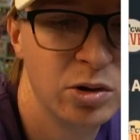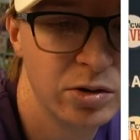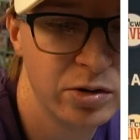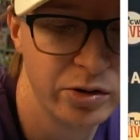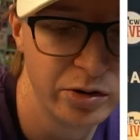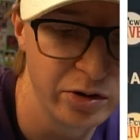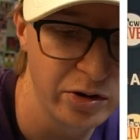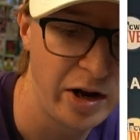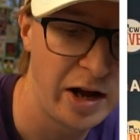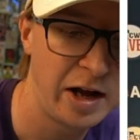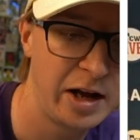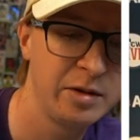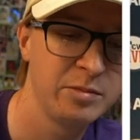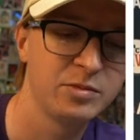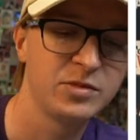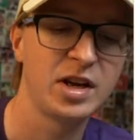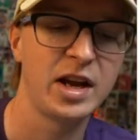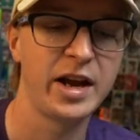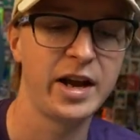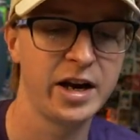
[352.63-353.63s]
Dude, I'm
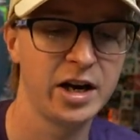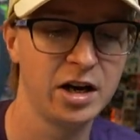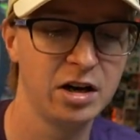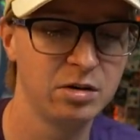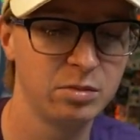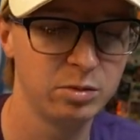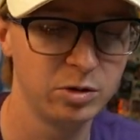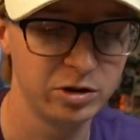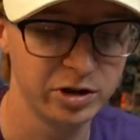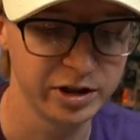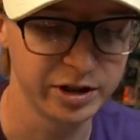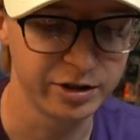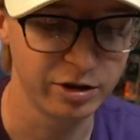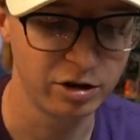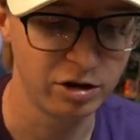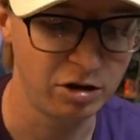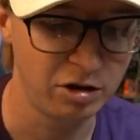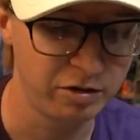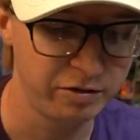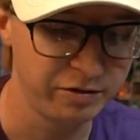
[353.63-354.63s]
terrible at
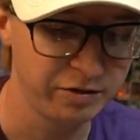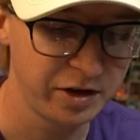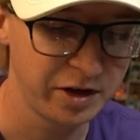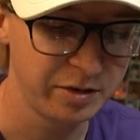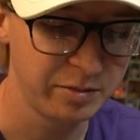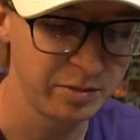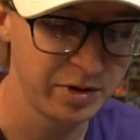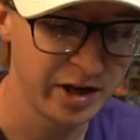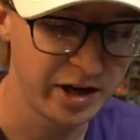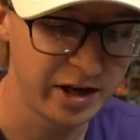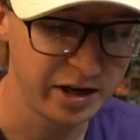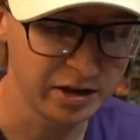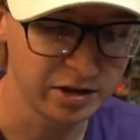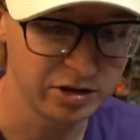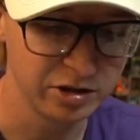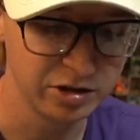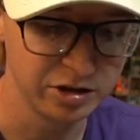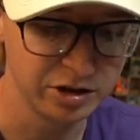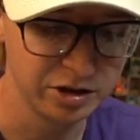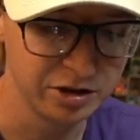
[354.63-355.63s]
golf. I'm not
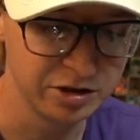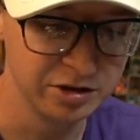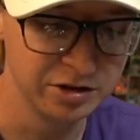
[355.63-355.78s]
good.